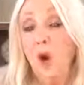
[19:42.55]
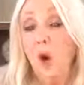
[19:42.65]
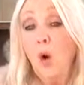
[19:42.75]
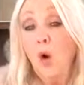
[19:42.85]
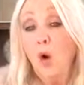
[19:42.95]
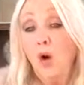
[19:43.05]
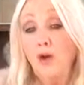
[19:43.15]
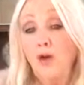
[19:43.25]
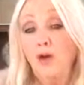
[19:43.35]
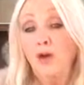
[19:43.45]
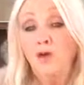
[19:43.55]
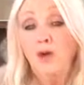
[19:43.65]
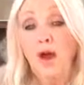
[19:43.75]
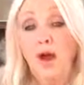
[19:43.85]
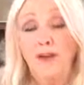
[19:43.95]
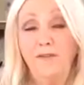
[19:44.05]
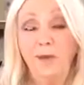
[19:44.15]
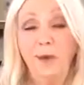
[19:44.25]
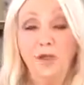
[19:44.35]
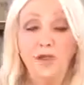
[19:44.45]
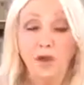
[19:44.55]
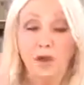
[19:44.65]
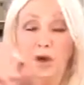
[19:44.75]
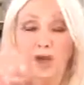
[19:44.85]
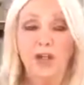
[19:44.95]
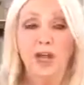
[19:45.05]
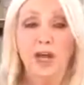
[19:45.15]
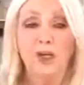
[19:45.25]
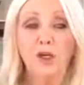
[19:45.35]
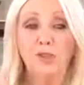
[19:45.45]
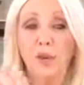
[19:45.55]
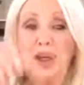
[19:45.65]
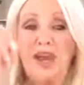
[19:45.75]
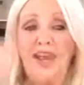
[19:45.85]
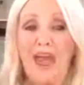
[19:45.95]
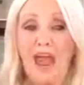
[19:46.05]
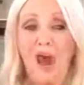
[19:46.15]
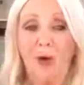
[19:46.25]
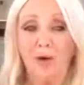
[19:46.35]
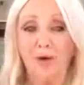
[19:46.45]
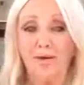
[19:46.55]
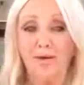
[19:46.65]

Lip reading: or you could write, if you wanted to, on the date, you could put now,